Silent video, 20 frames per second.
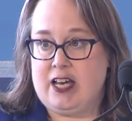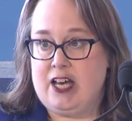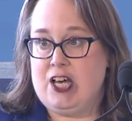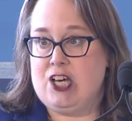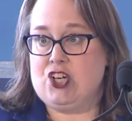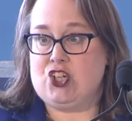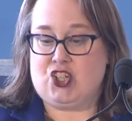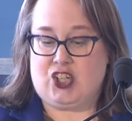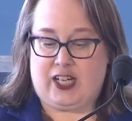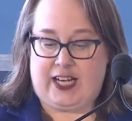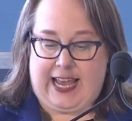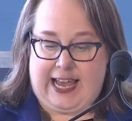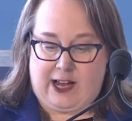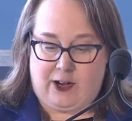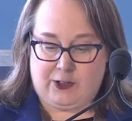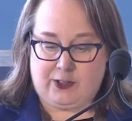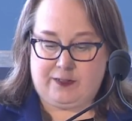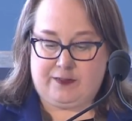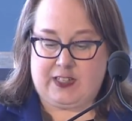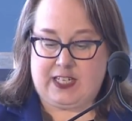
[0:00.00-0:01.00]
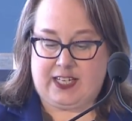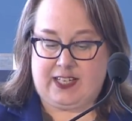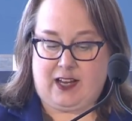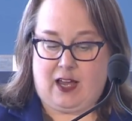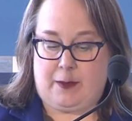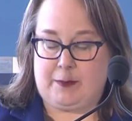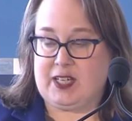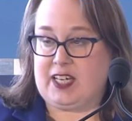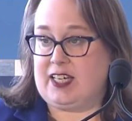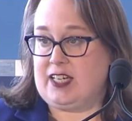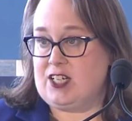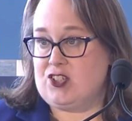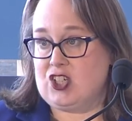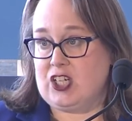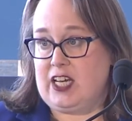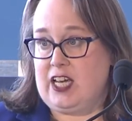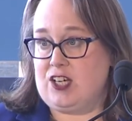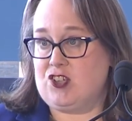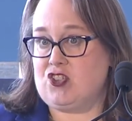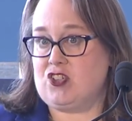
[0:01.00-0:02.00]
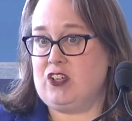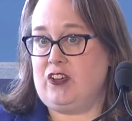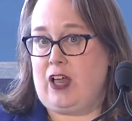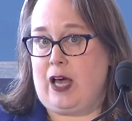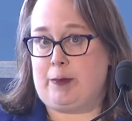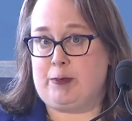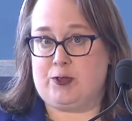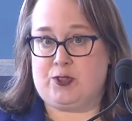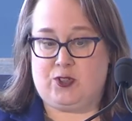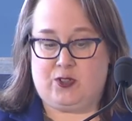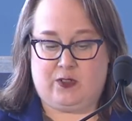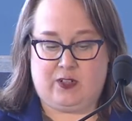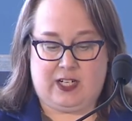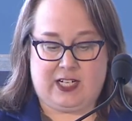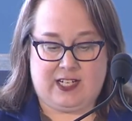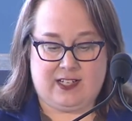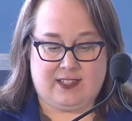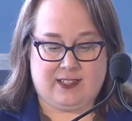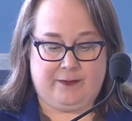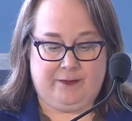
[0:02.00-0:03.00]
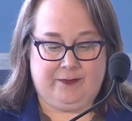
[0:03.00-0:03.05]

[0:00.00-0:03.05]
shut out of economic and educational opportunities.